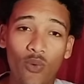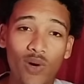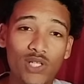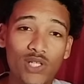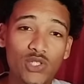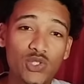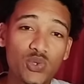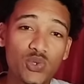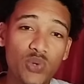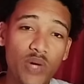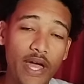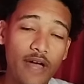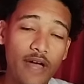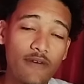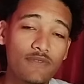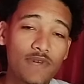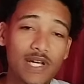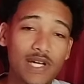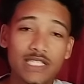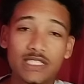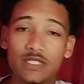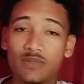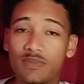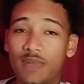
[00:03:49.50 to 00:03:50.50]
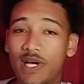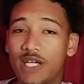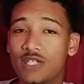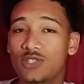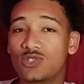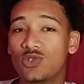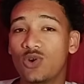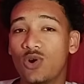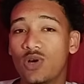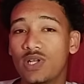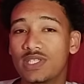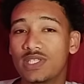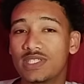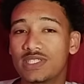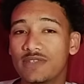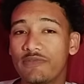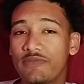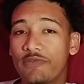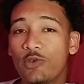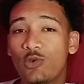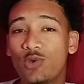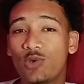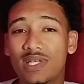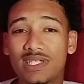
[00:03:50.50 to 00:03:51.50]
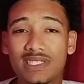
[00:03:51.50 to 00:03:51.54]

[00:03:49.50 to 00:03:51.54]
once you have customized your Honda Civic,